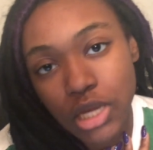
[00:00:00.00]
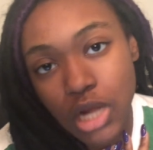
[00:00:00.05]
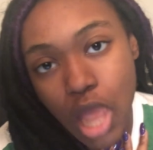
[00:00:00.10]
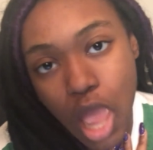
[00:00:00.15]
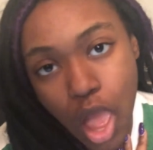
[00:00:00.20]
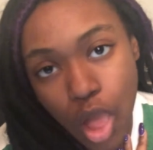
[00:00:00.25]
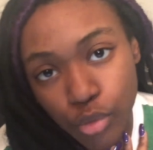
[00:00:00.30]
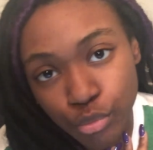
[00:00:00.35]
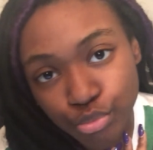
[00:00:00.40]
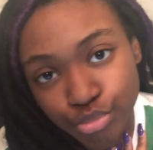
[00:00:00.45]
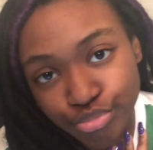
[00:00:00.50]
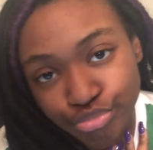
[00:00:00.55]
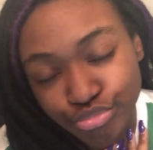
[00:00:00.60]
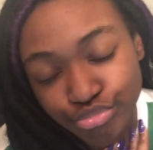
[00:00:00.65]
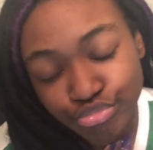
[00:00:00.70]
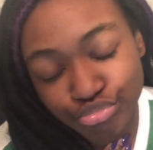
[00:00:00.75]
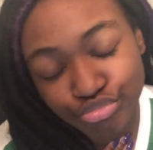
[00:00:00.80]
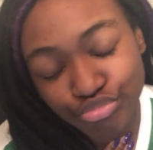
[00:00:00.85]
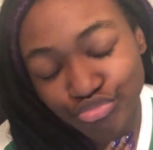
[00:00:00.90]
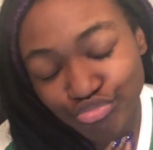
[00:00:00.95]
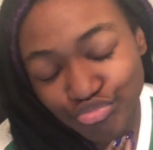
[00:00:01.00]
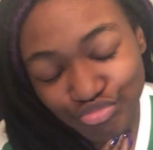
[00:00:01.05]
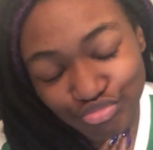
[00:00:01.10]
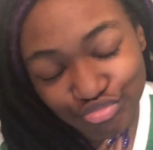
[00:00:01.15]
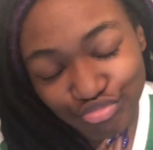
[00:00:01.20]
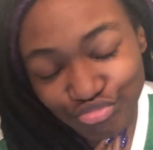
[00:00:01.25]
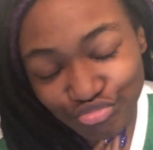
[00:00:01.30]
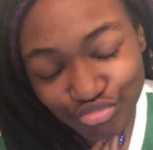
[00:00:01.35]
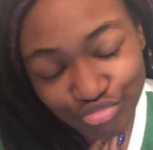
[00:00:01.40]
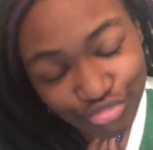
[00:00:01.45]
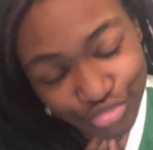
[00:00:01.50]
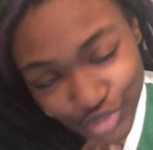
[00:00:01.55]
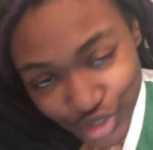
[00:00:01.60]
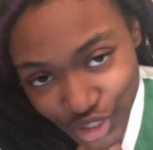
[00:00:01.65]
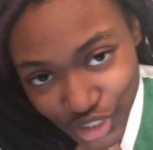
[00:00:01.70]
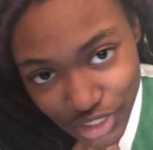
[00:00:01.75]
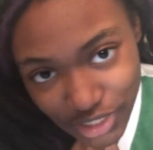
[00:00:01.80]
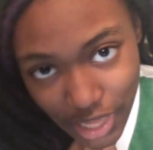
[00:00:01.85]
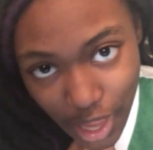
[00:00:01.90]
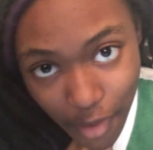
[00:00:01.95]
you know?
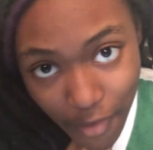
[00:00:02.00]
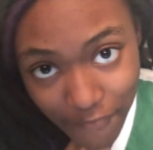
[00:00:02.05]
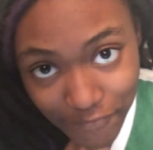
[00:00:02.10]
It's just how